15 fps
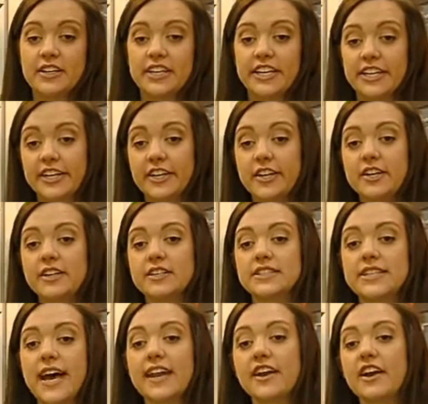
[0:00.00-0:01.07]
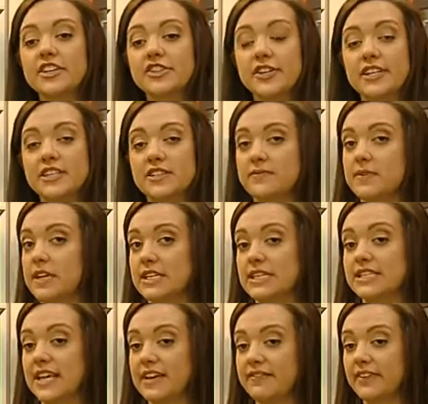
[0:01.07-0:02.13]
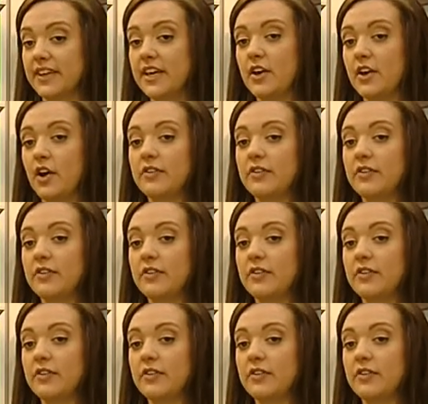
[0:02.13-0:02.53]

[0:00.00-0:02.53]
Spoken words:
Here, data are transmitted safely